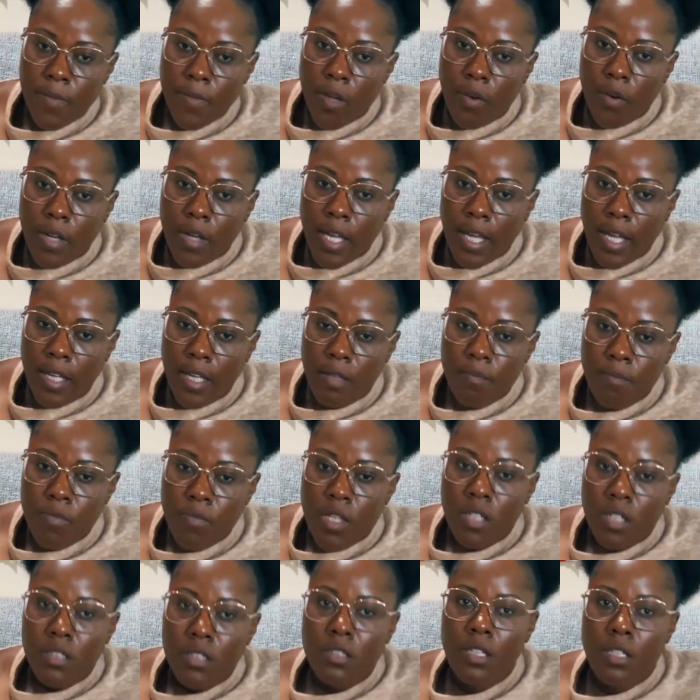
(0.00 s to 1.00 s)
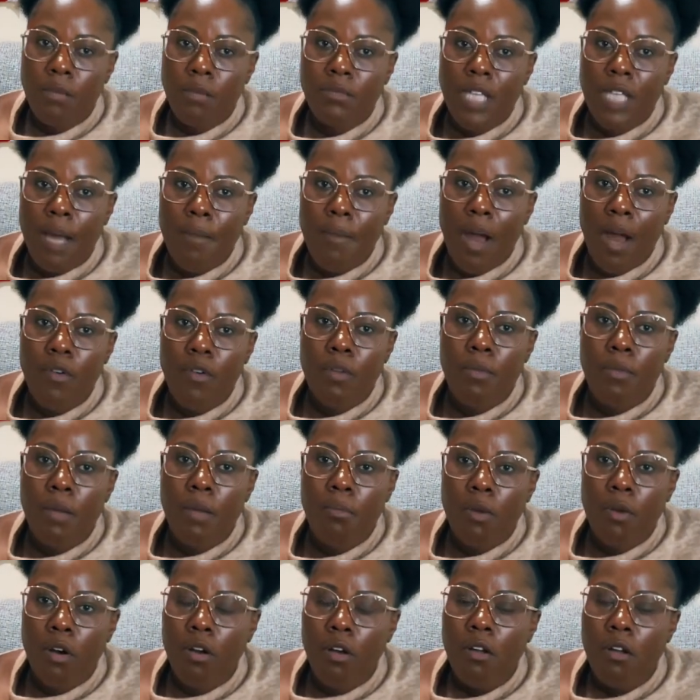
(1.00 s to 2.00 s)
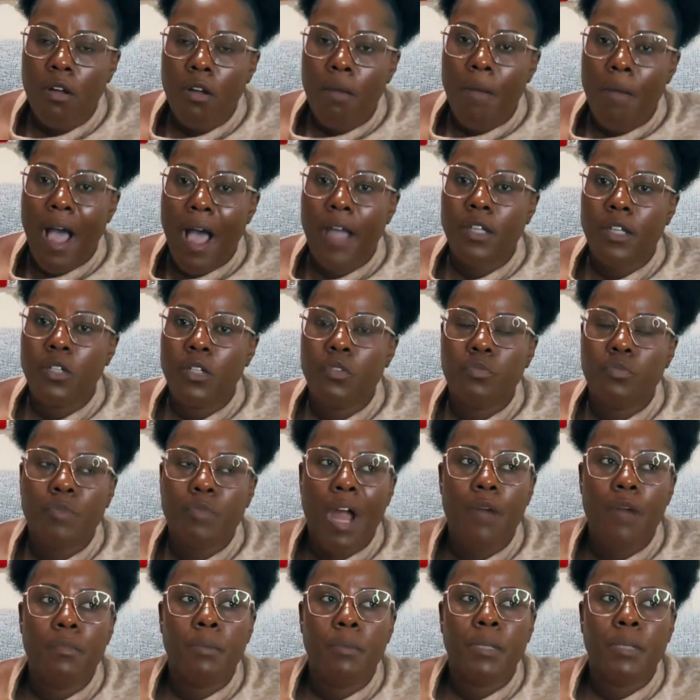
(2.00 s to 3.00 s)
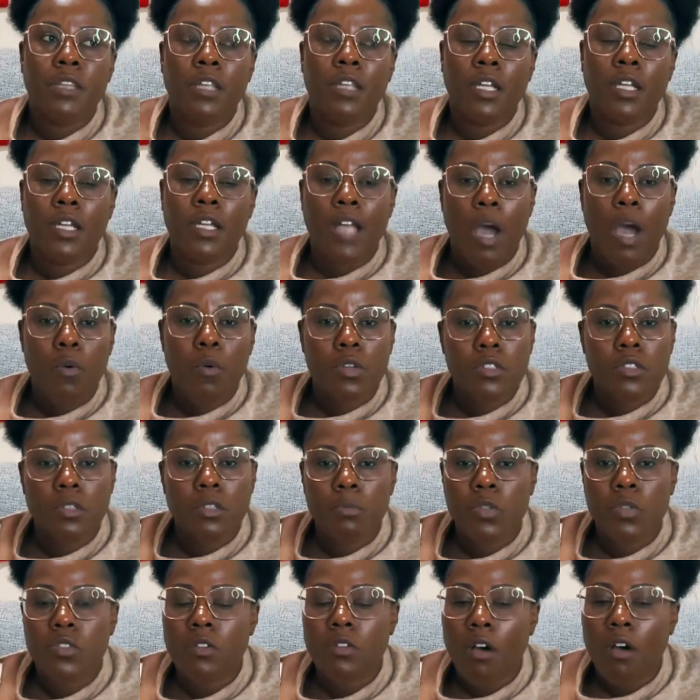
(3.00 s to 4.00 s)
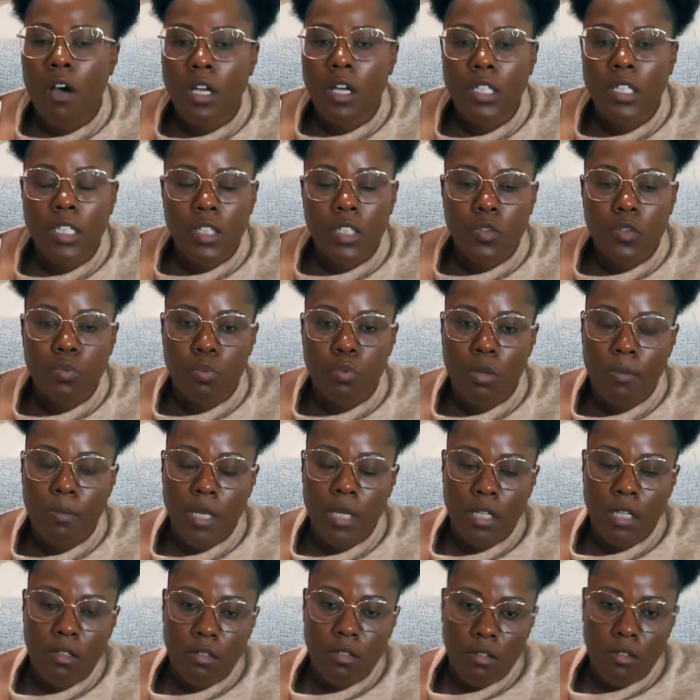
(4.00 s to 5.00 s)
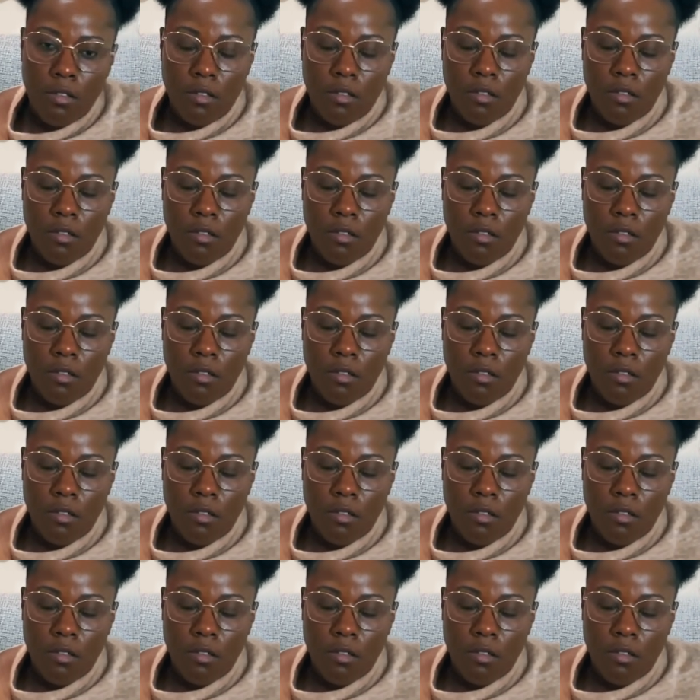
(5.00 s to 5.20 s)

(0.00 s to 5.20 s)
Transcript: Okay? Sometime I remember, I, I remember thinking I was the most ugliest woman